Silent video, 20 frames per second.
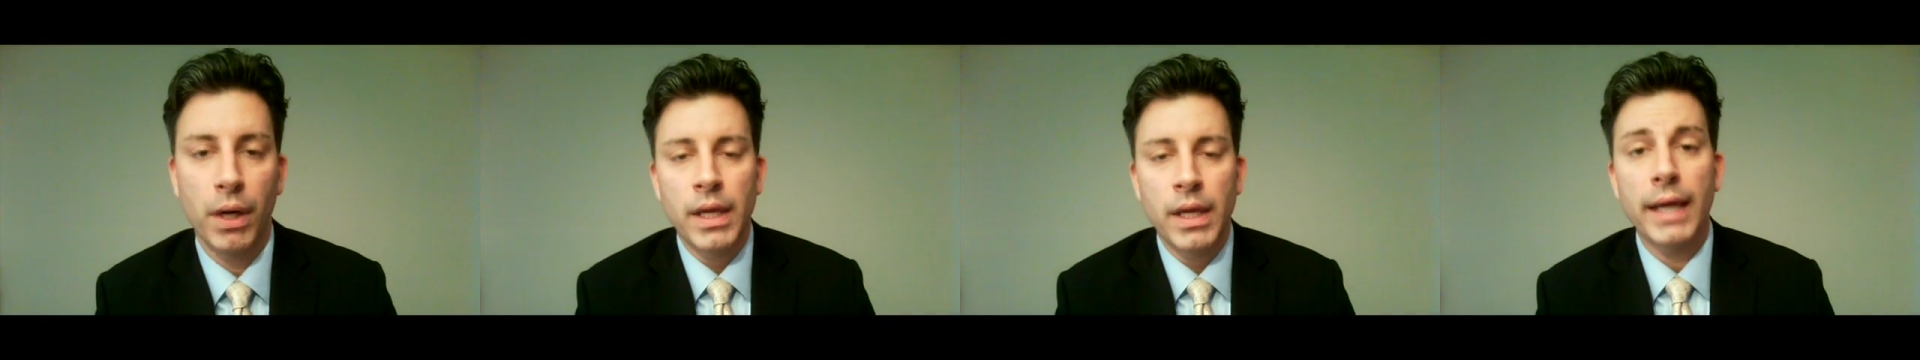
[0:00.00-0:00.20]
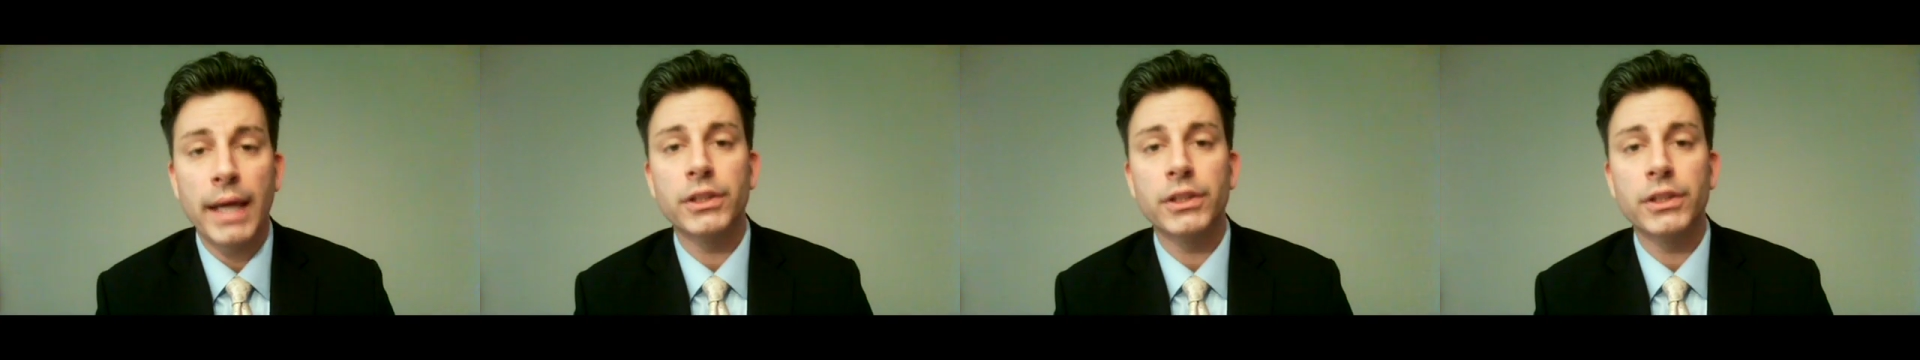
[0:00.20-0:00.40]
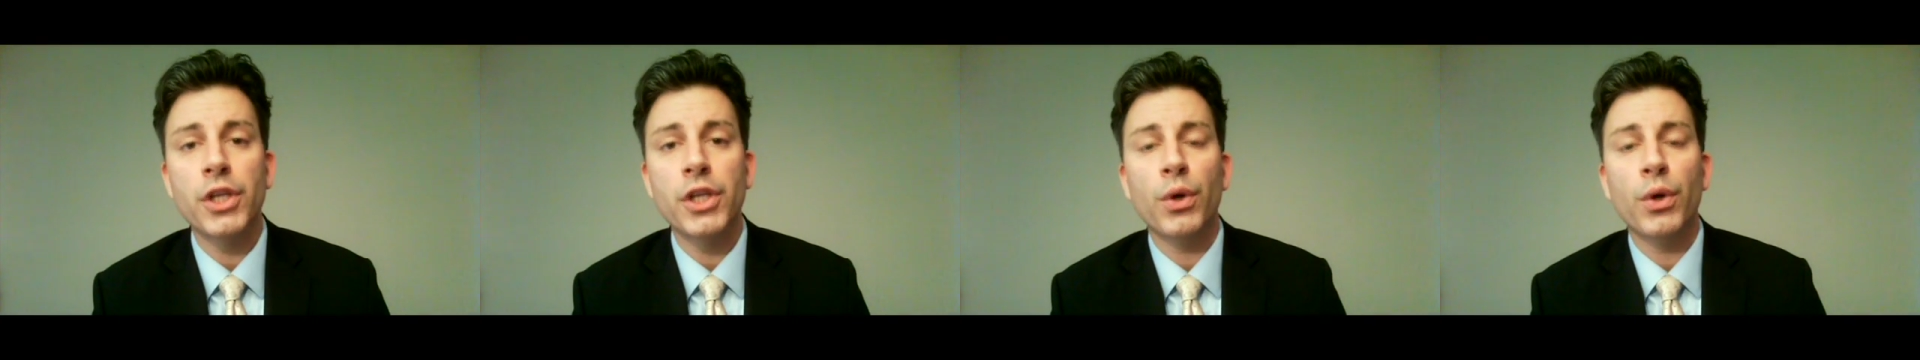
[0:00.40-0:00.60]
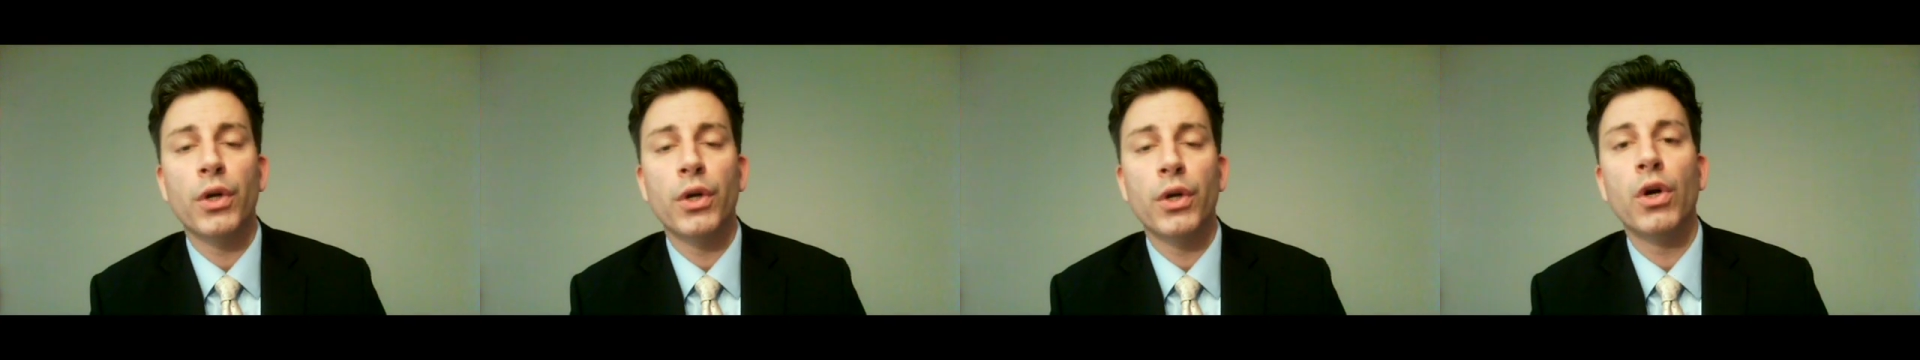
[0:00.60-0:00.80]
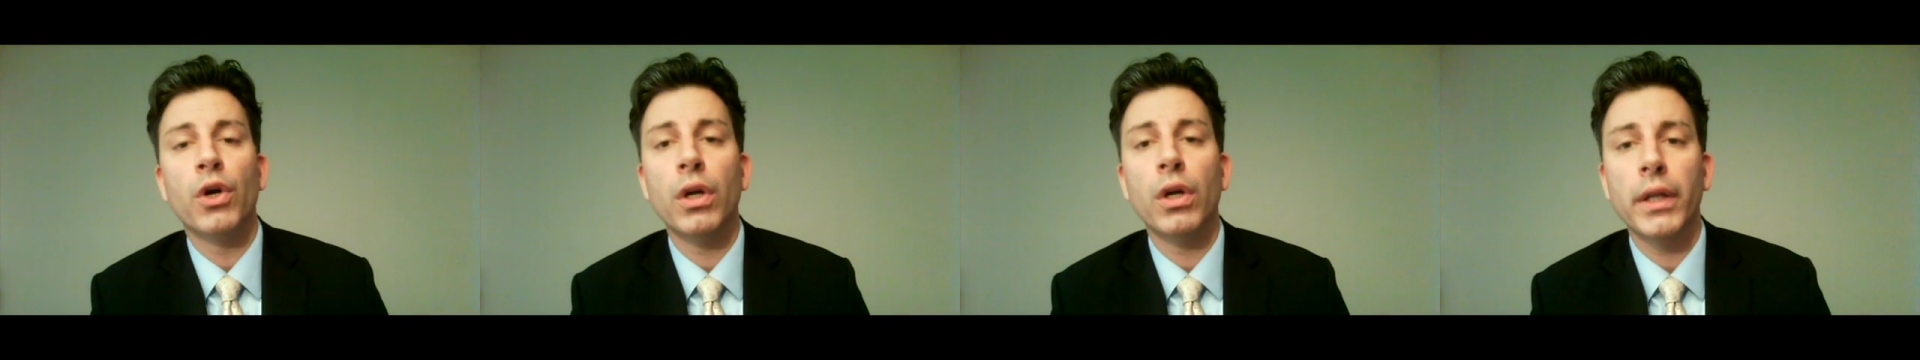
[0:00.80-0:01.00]
As
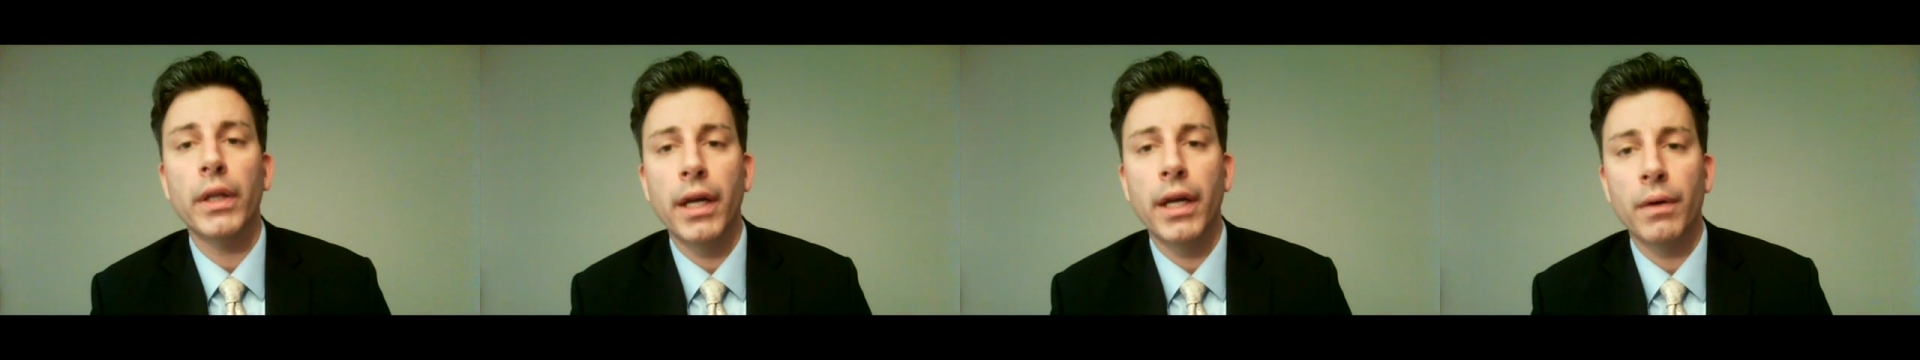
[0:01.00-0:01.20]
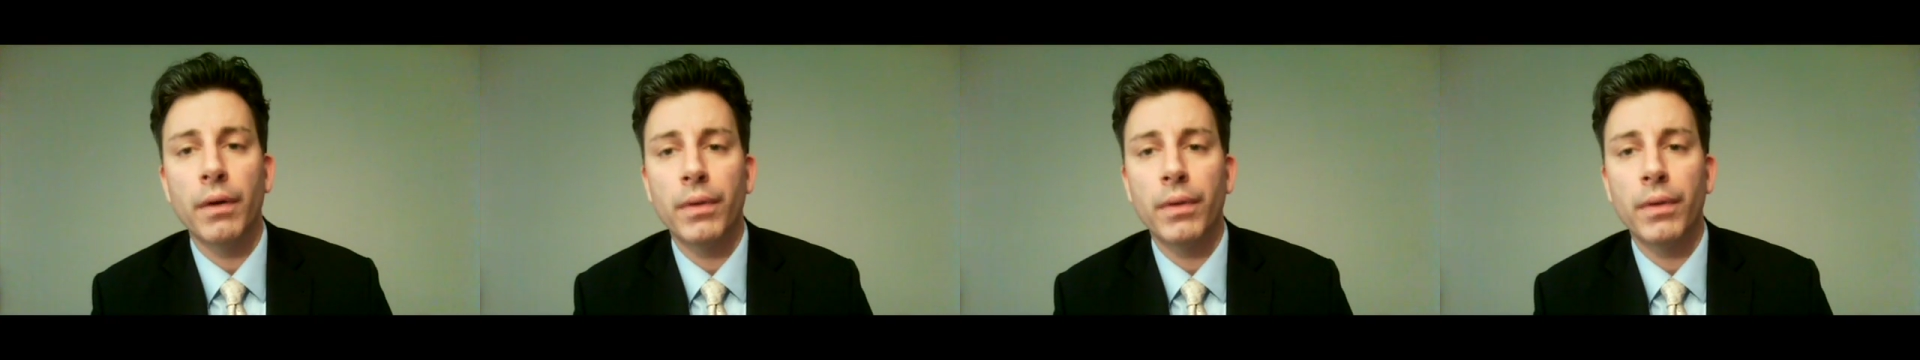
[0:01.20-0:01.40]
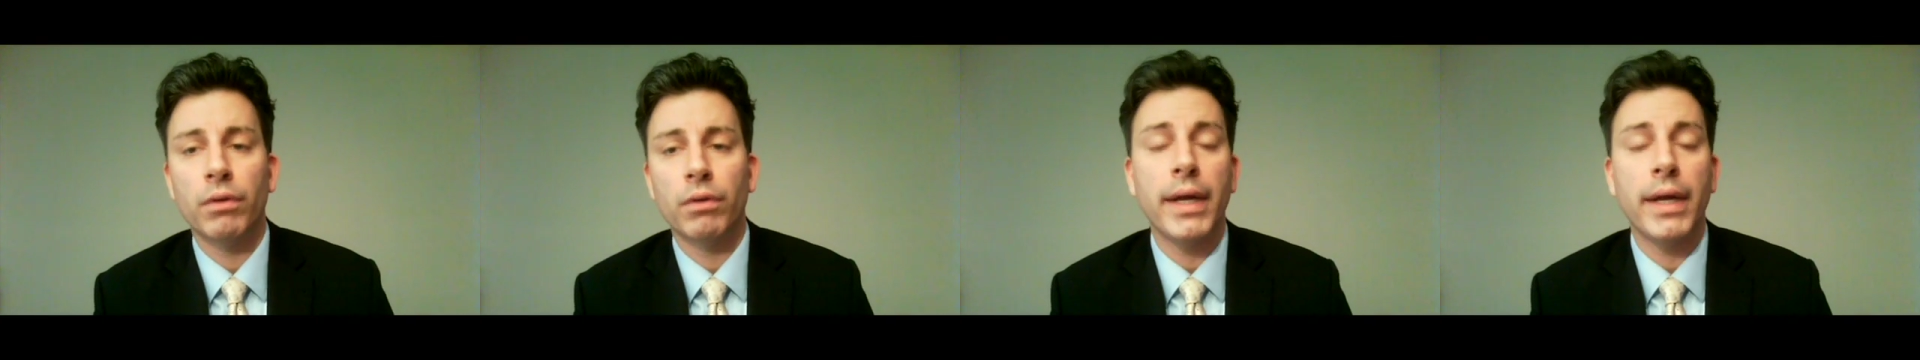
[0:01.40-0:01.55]
noted earlier, the